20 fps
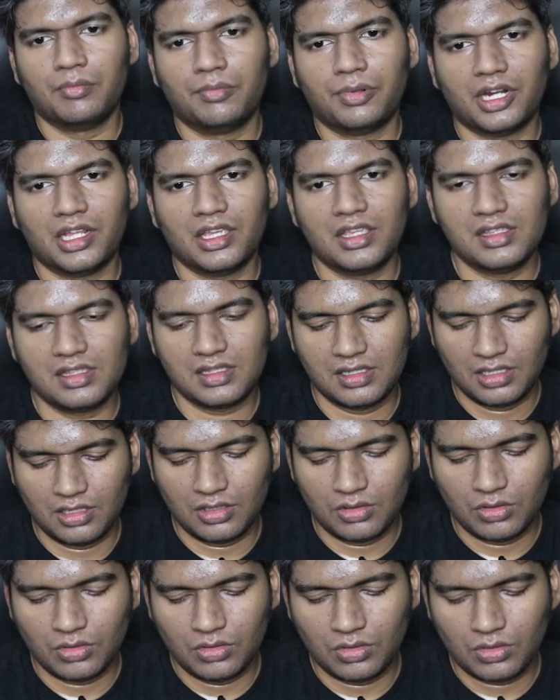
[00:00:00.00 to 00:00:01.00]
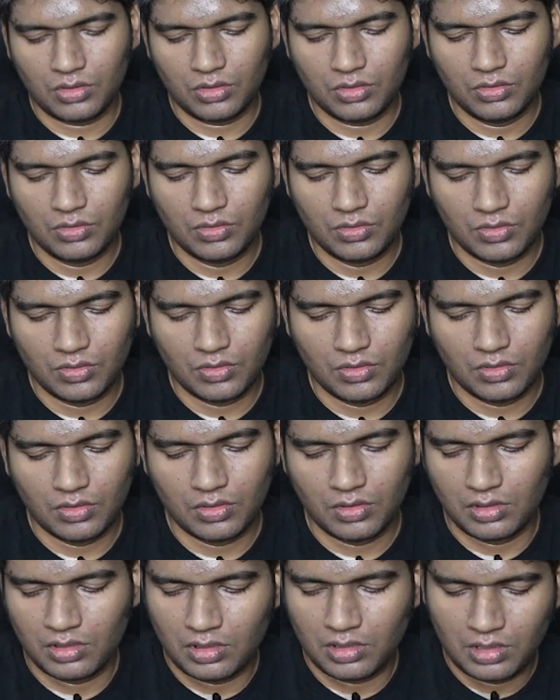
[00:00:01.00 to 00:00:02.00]
price equal to
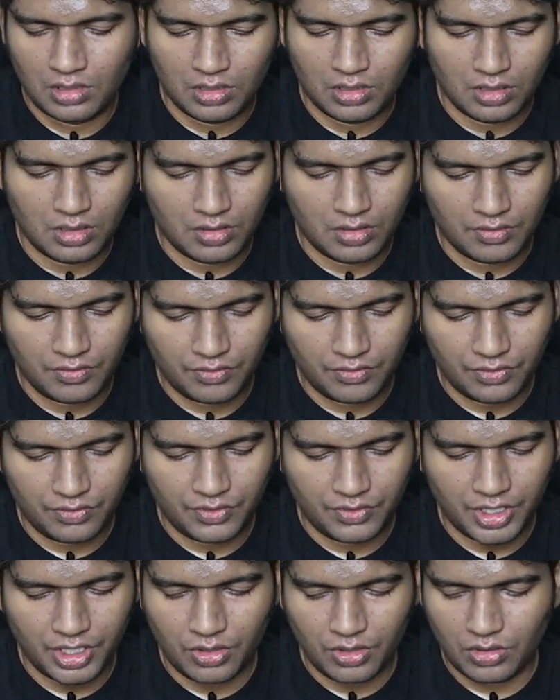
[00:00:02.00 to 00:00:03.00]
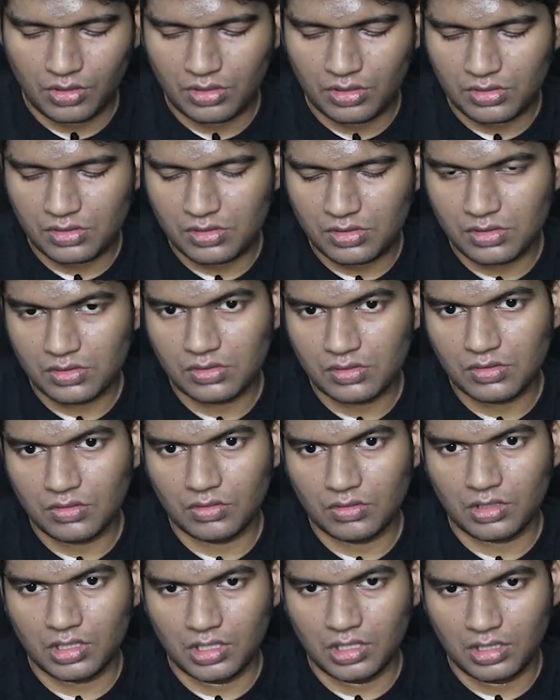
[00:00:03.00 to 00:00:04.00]
$50.
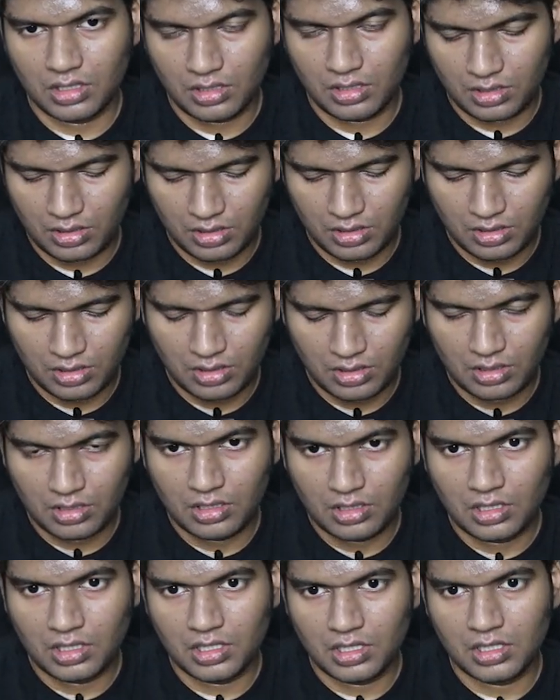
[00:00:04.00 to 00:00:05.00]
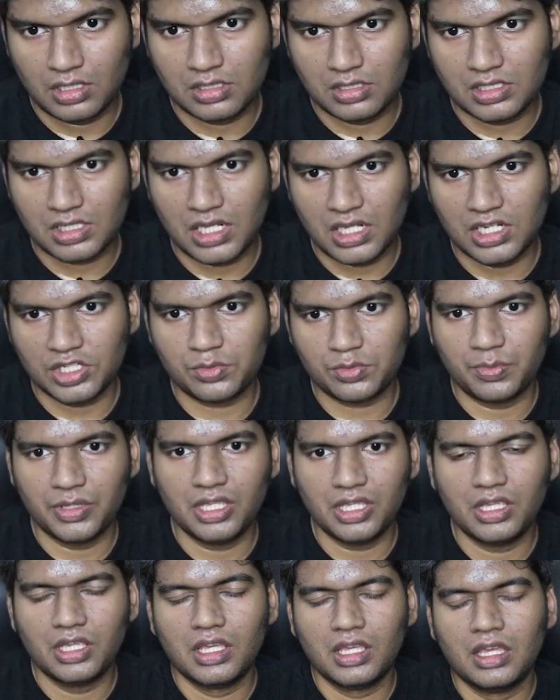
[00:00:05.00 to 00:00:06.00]
Okay, and /p,
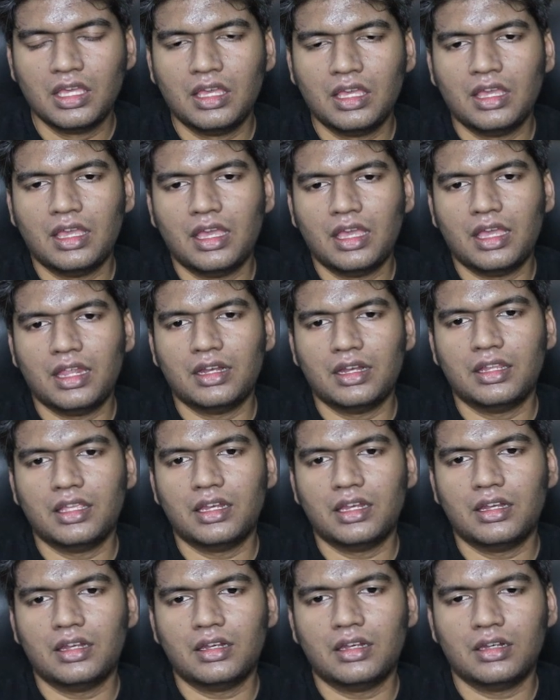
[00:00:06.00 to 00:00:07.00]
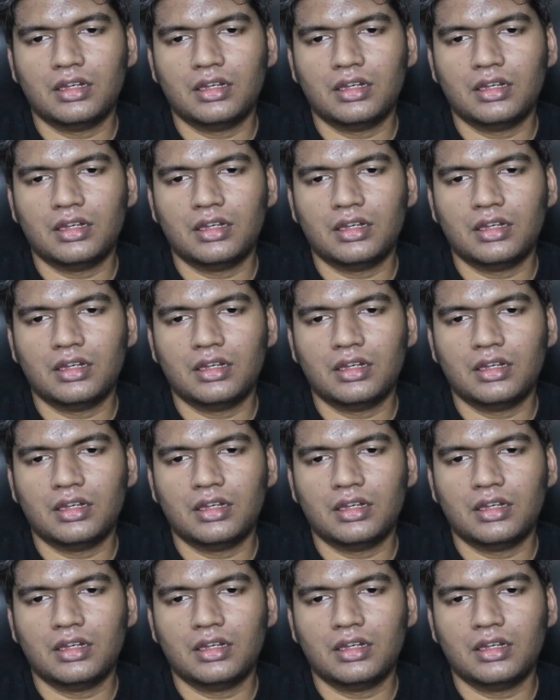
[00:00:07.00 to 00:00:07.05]
and then